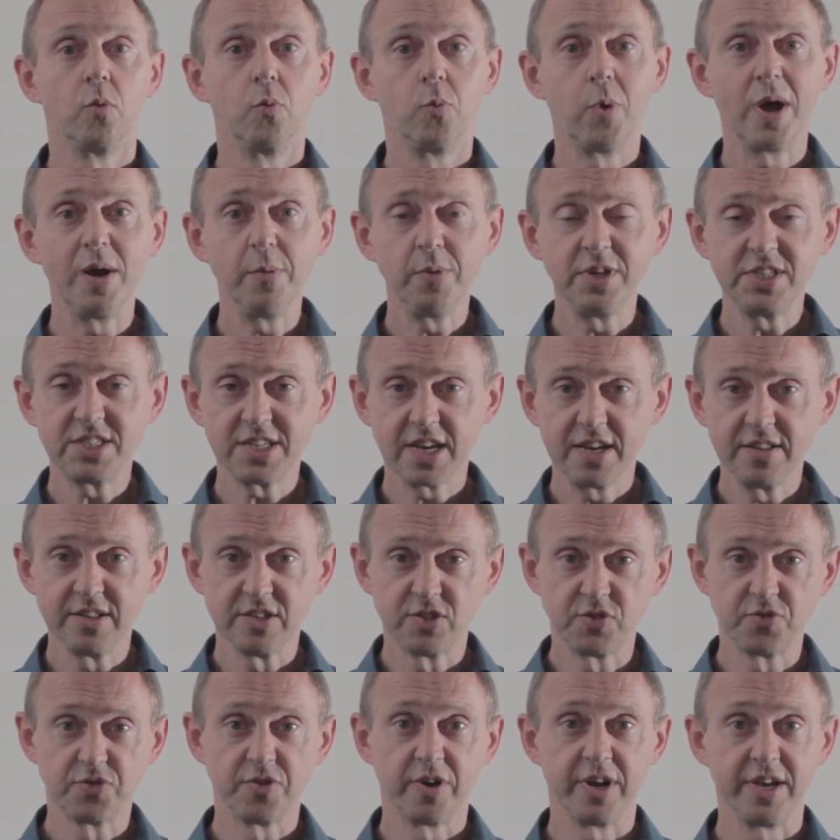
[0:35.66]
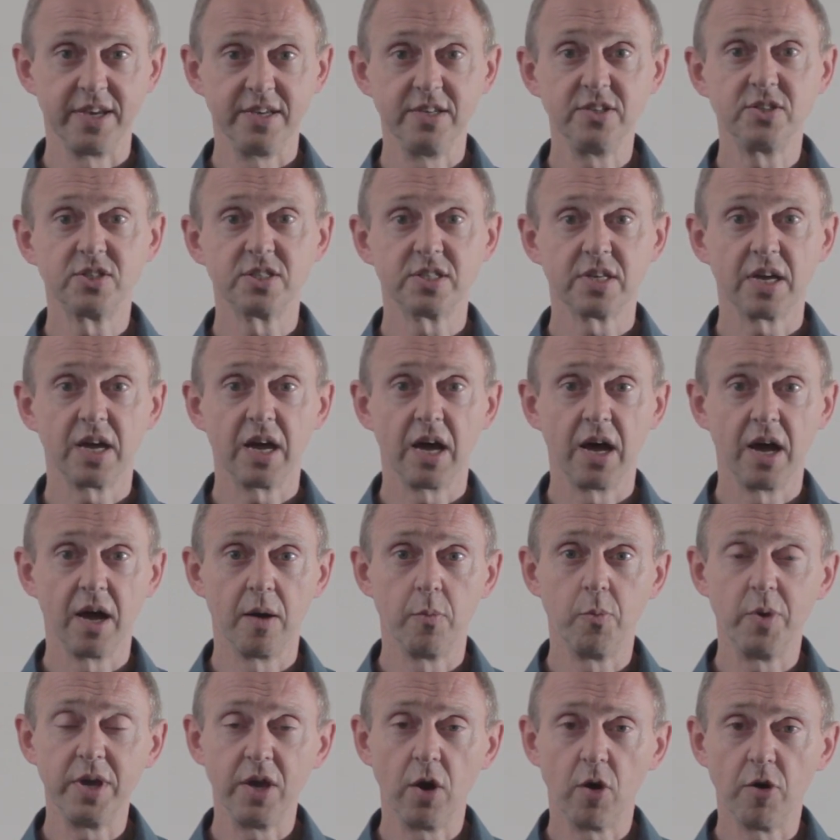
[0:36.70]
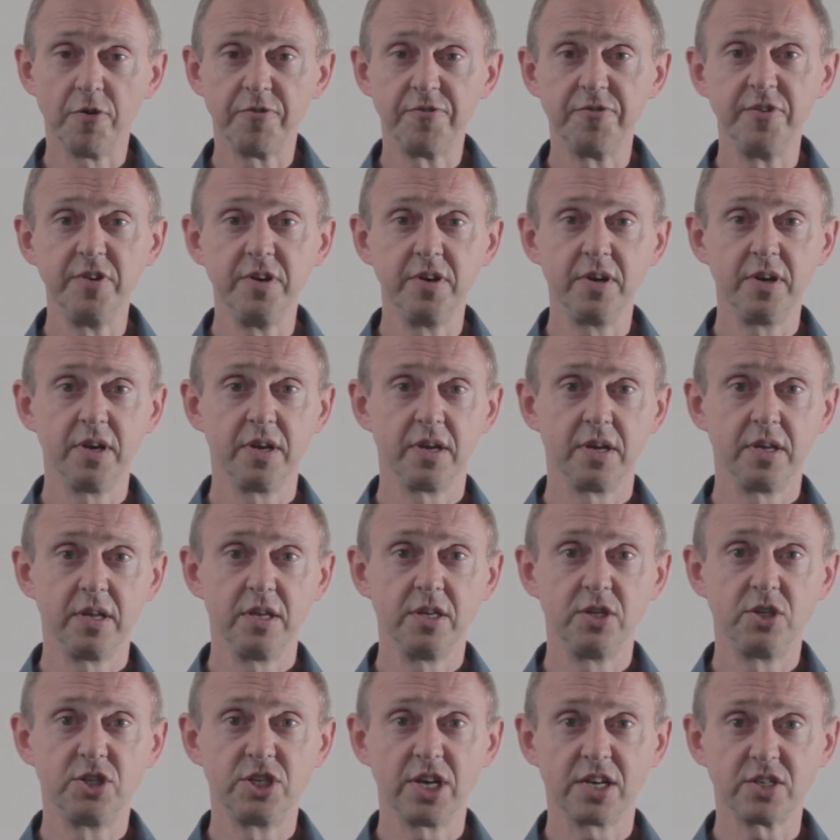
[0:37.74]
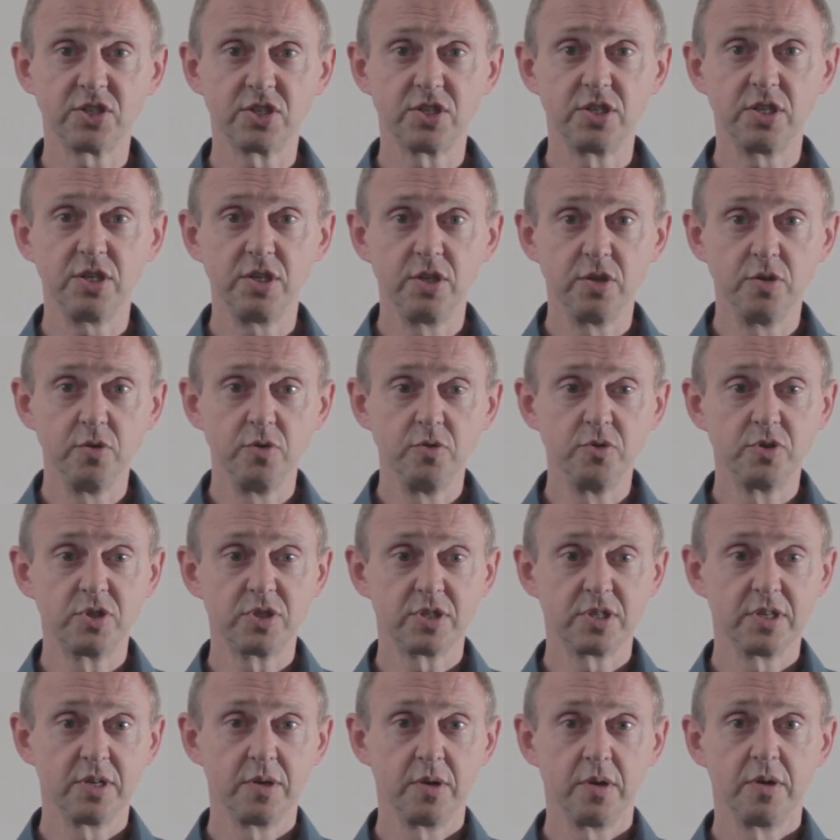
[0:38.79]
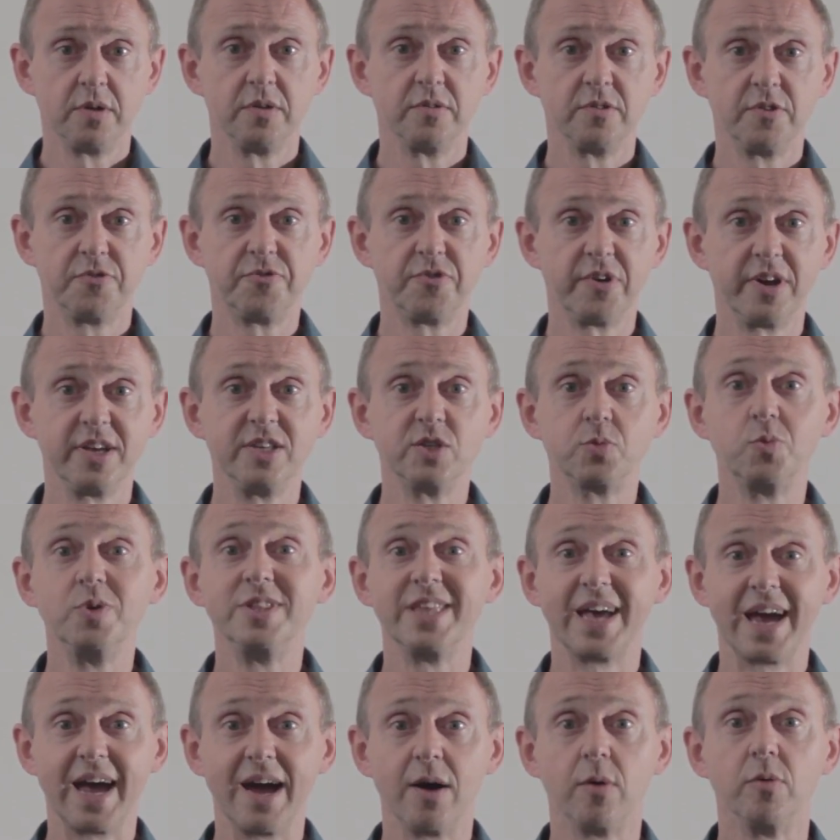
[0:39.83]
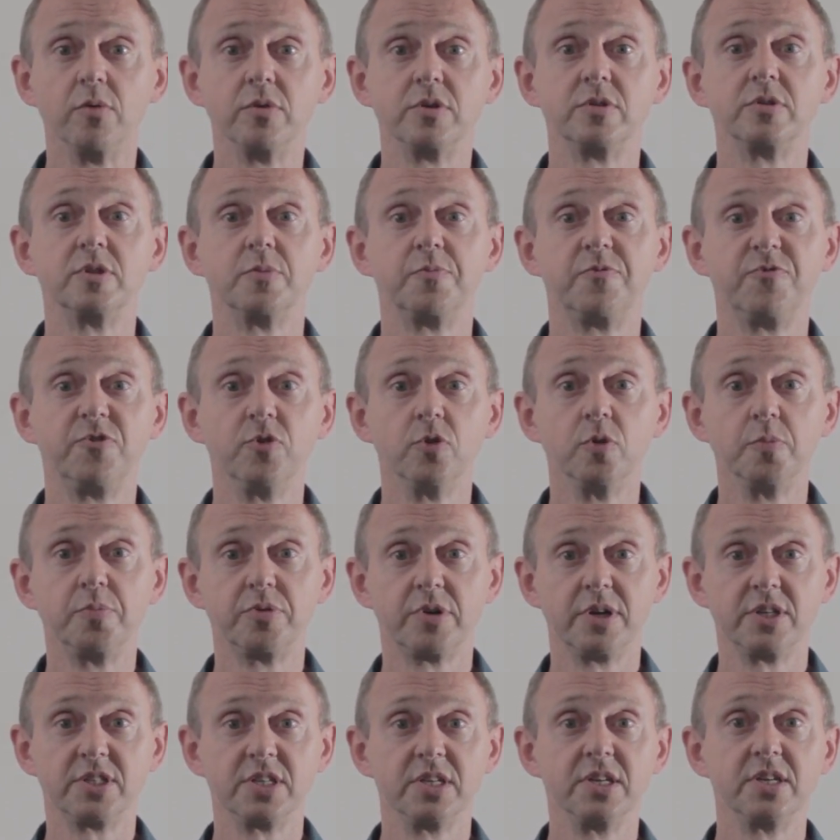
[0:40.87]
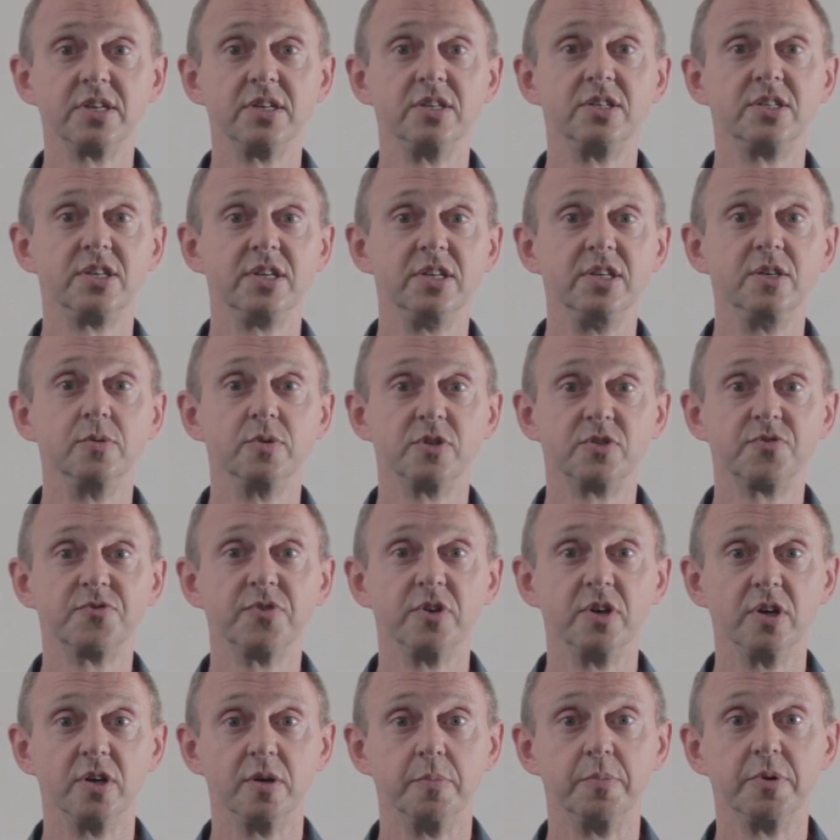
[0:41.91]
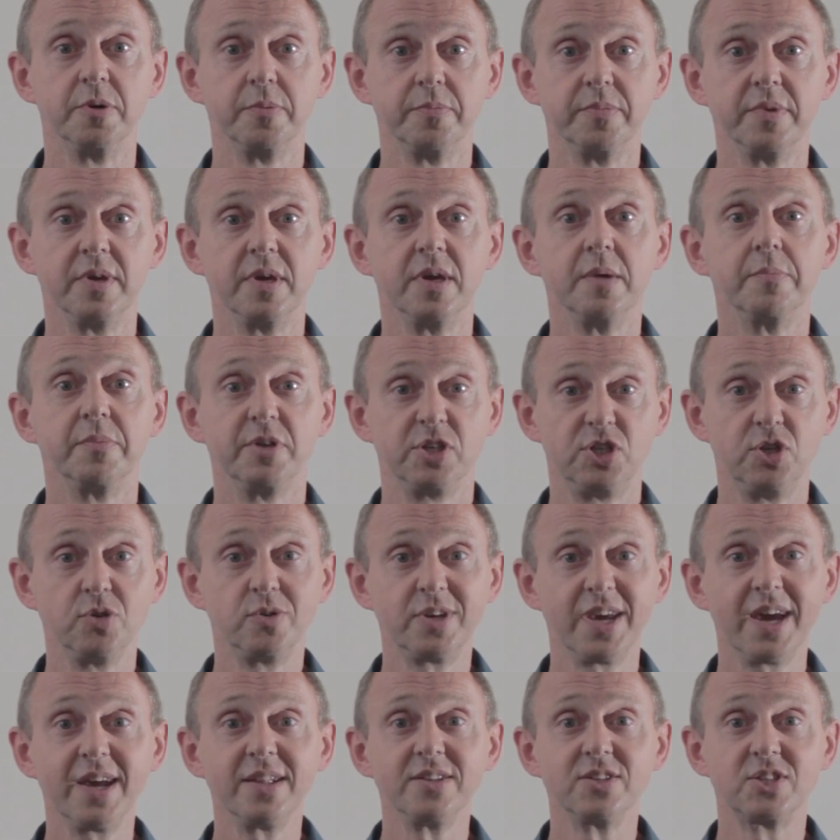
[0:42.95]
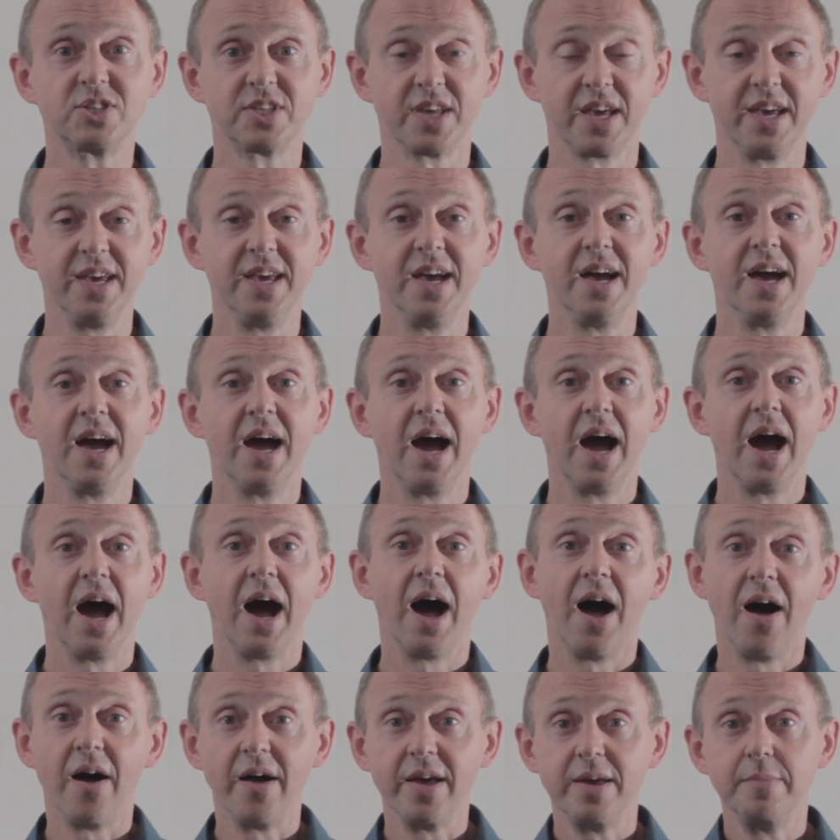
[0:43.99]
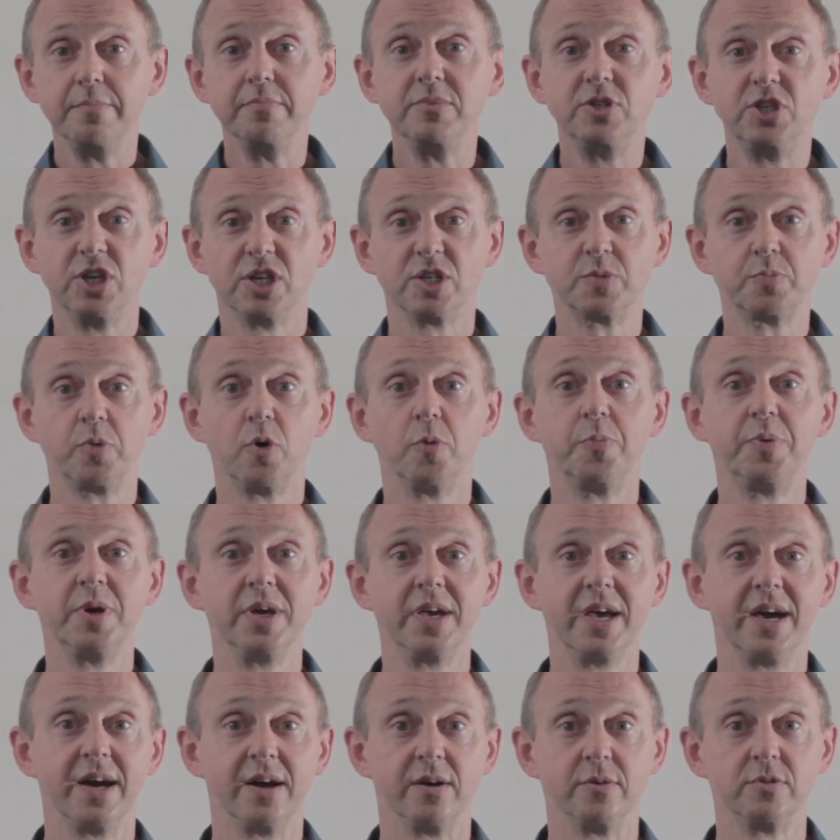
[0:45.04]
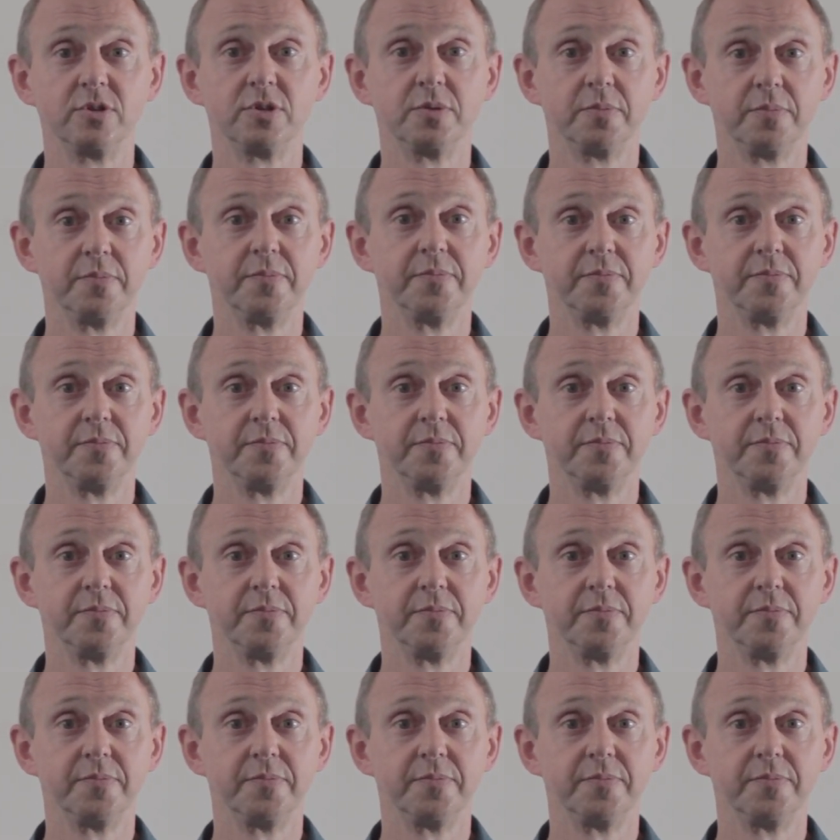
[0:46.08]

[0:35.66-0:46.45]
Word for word: When we say this phrase, we often just use the phrase without the full present continuous verb. But you can say, "I'm just popping out."